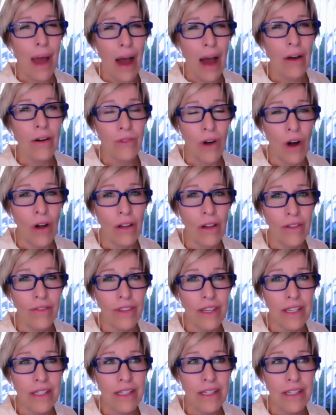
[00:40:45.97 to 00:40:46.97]
out of all of
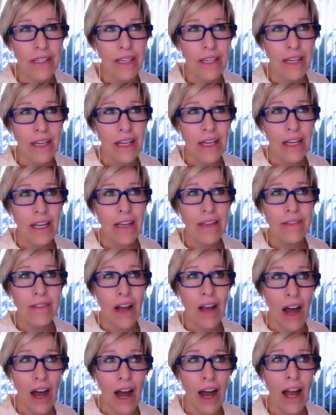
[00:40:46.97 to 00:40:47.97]
this is
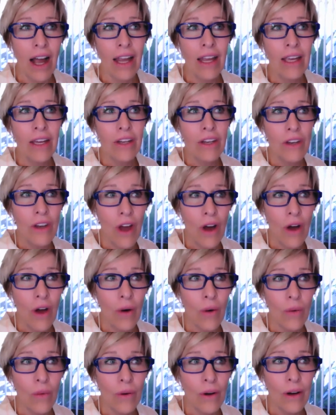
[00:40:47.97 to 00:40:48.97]
I
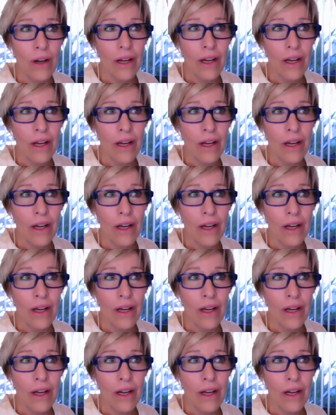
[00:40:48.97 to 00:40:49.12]
know